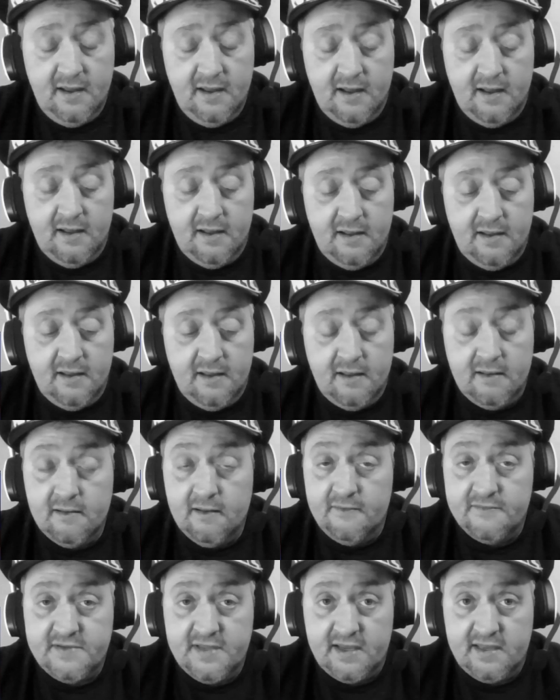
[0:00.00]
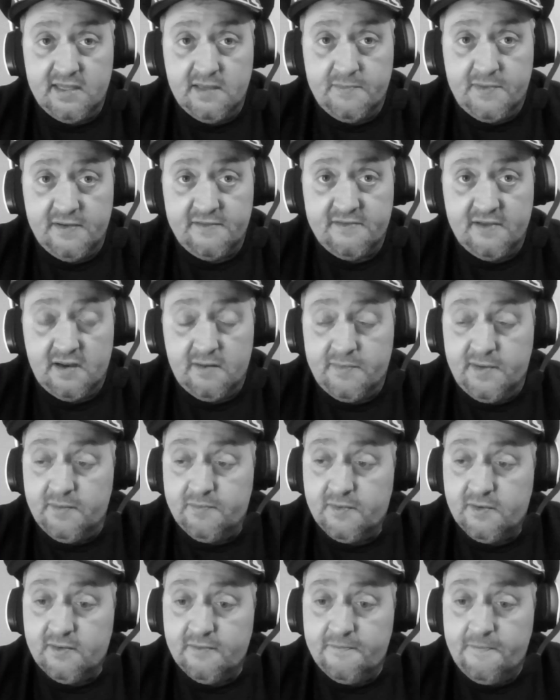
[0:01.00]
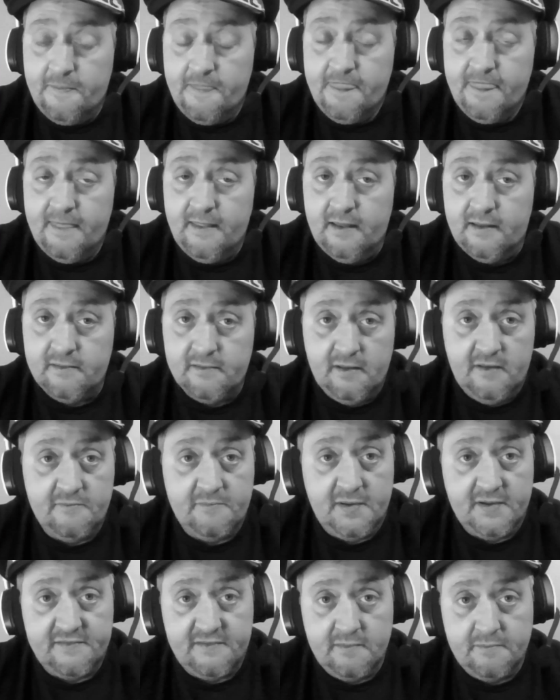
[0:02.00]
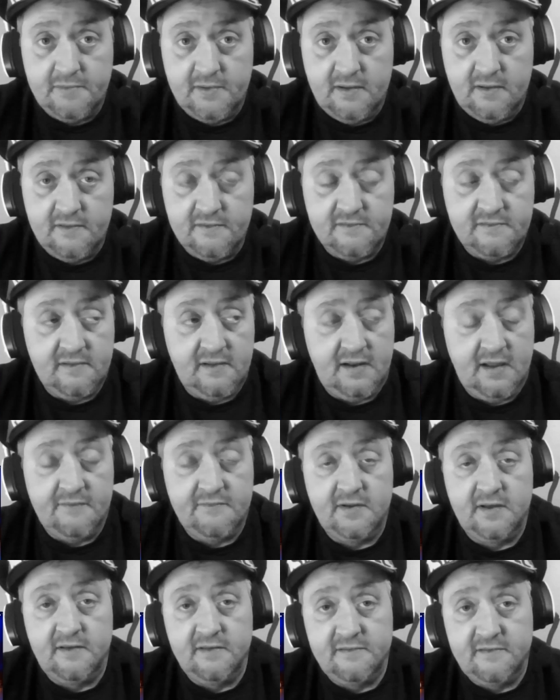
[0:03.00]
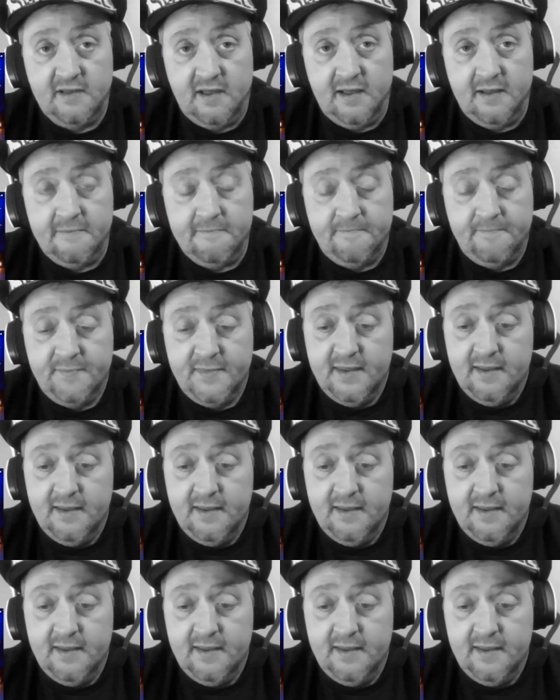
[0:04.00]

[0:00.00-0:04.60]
Love taking the piss out of people and love busting balls and having a good time.